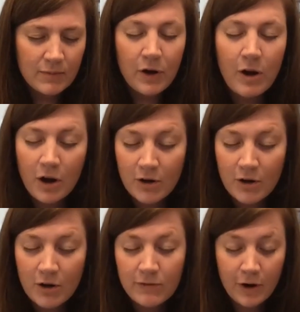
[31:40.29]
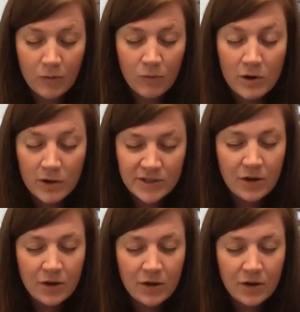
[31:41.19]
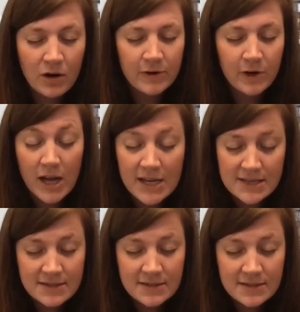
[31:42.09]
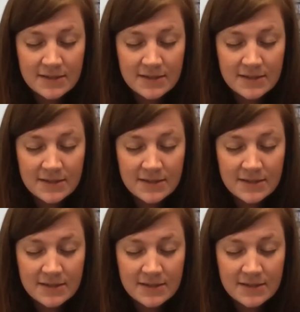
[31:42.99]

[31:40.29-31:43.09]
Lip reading: your heart for our world, your heart for us.